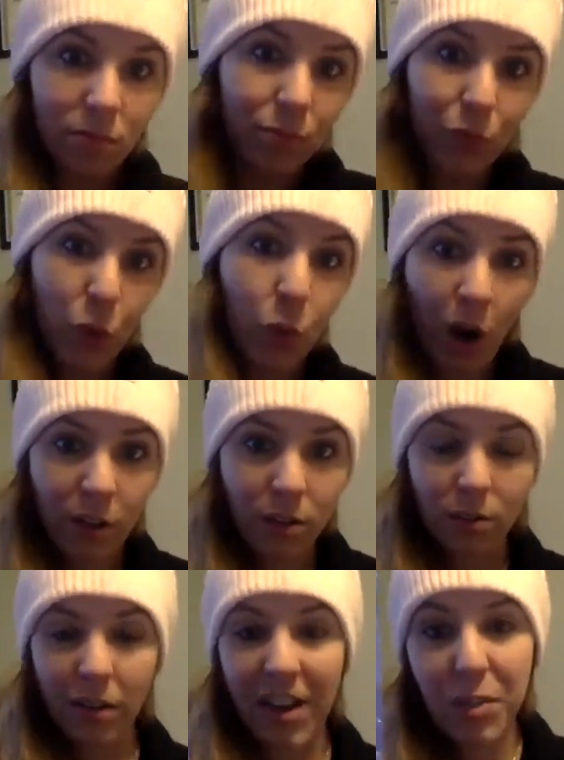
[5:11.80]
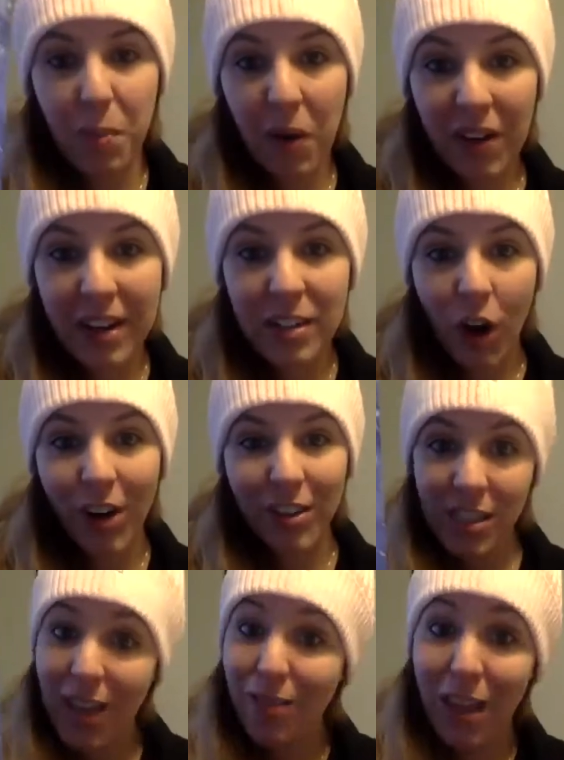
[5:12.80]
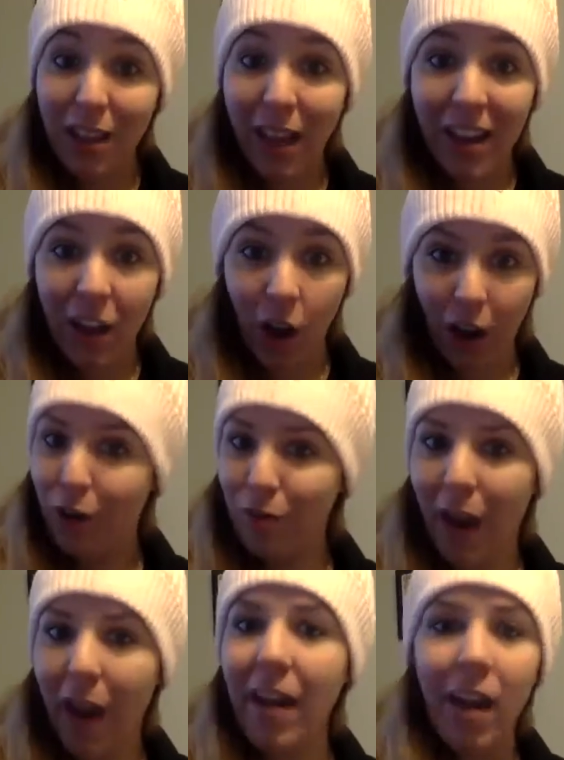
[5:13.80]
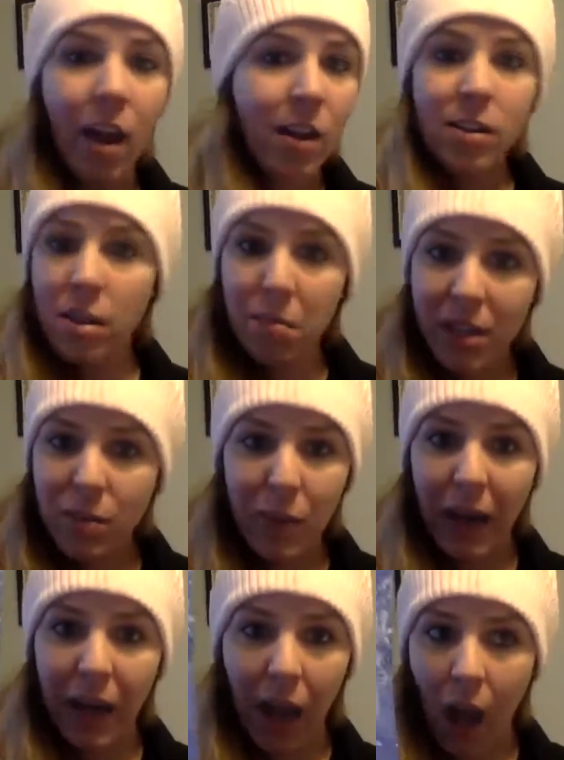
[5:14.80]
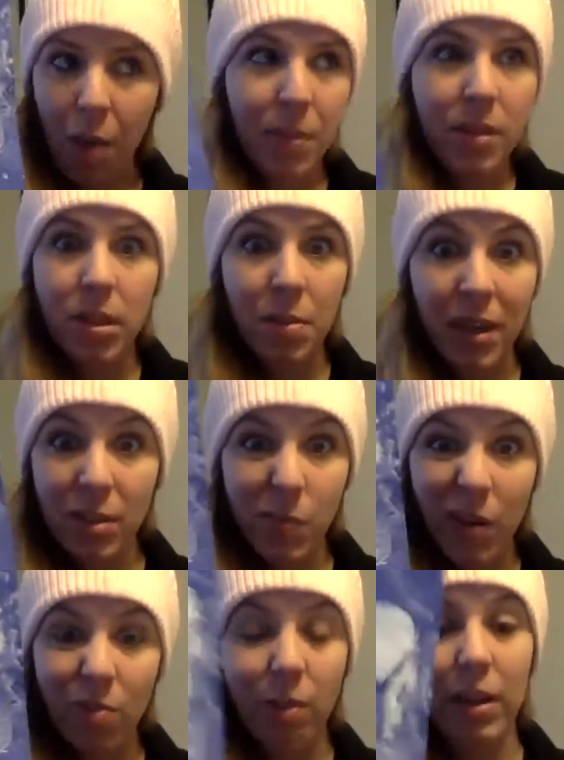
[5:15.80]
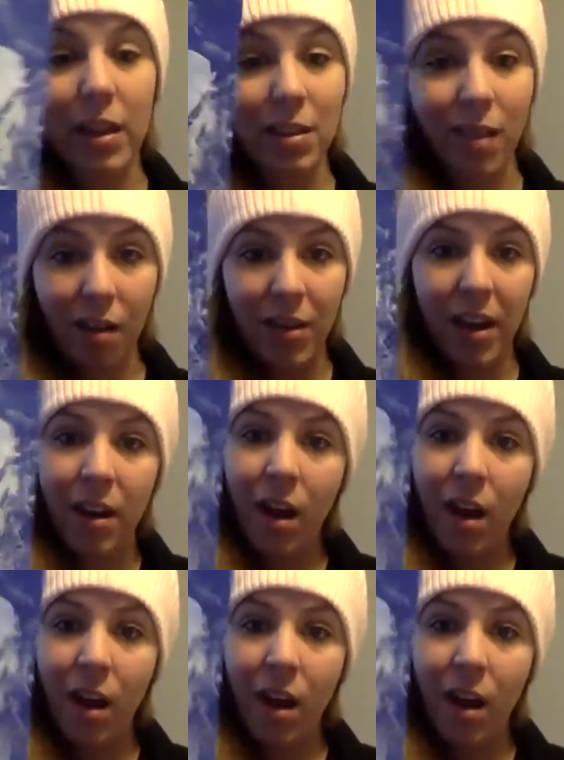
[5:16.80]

do art, experience art, see if they like art, right? Some kids might not, but some kids might really love it.